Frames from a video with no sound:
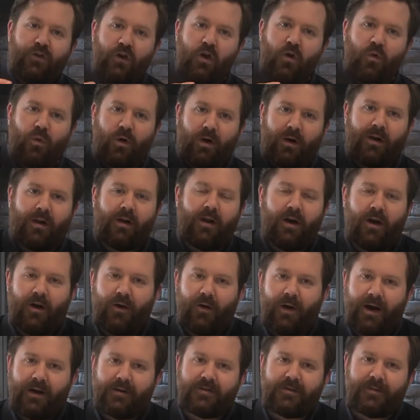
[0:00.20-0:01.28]
you want to know
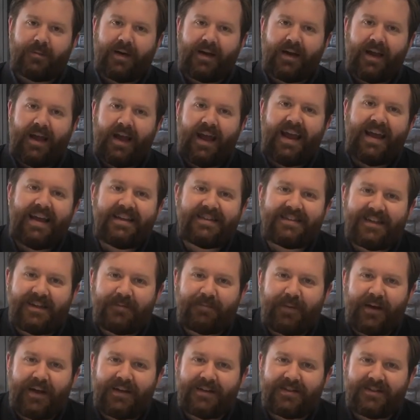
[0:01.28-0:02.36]
how to make easy
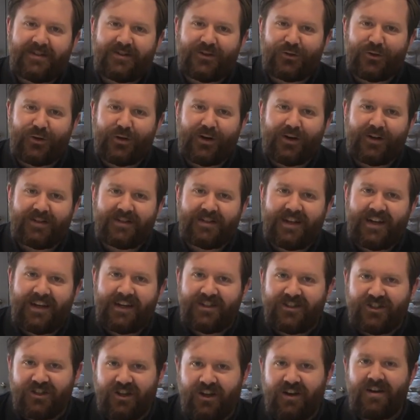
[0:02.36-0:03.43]
pizza during
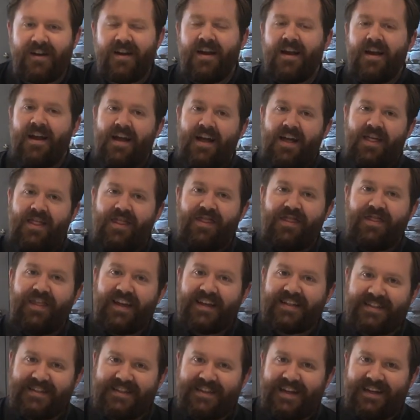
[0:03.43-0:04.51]
isolation,
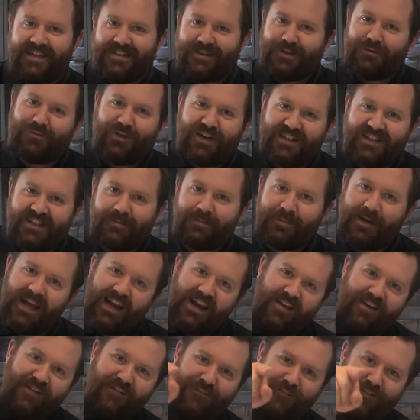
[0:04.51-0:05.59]
this is the
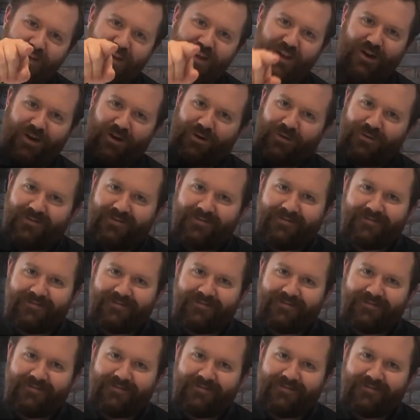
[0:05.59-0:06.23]
recipe for you.